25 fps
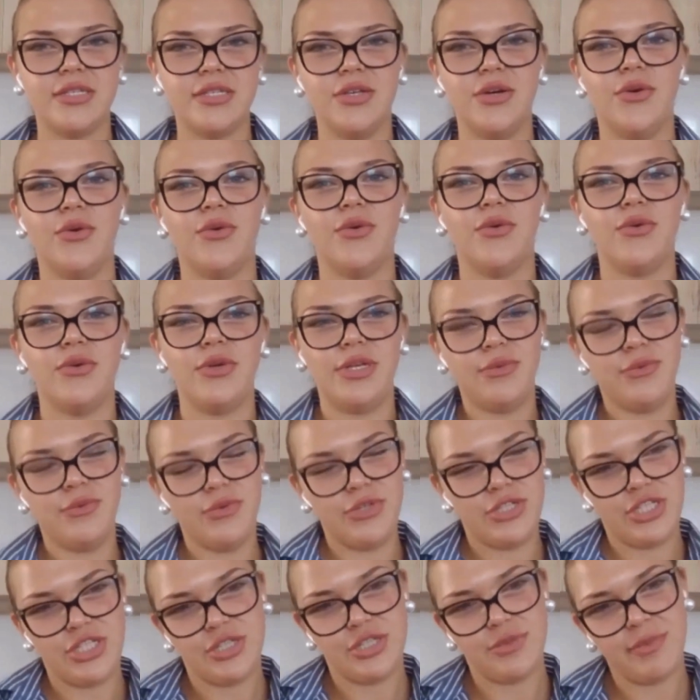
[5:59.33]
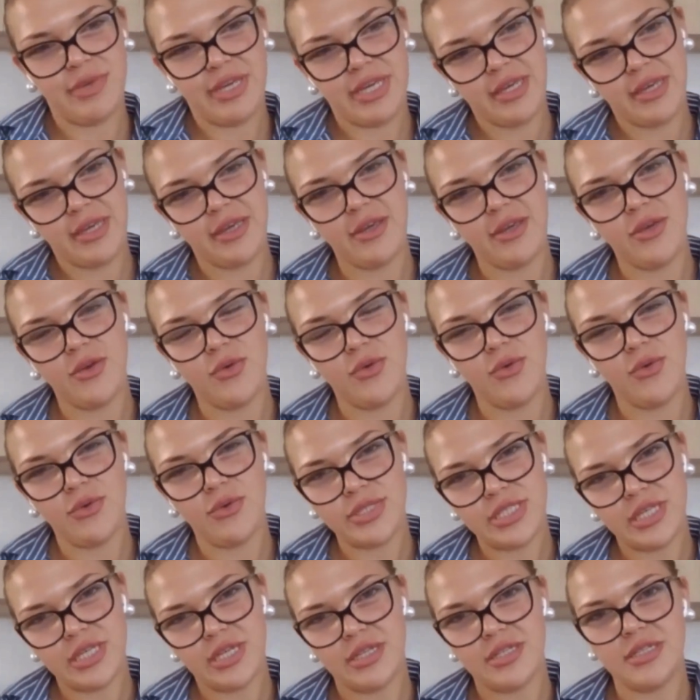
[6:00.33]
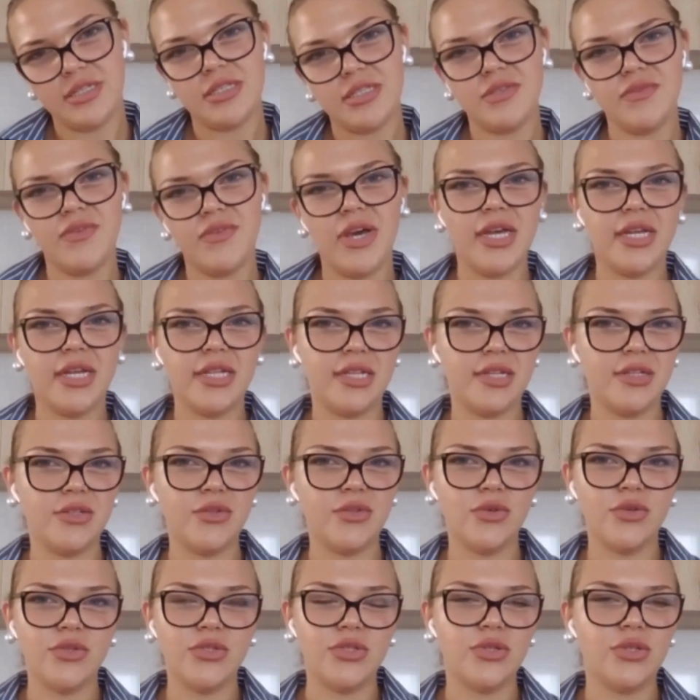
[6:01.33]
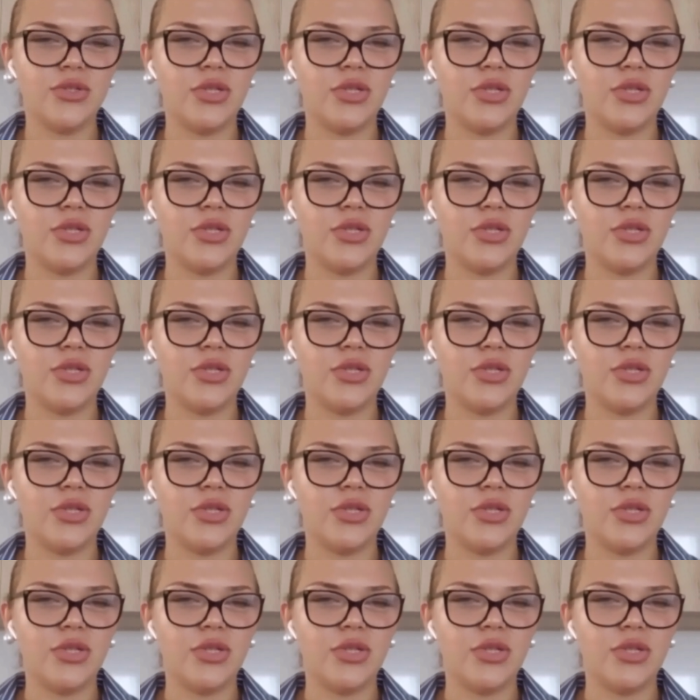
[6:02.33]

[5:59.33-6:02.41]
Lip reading: So, which is making you satisfied, and also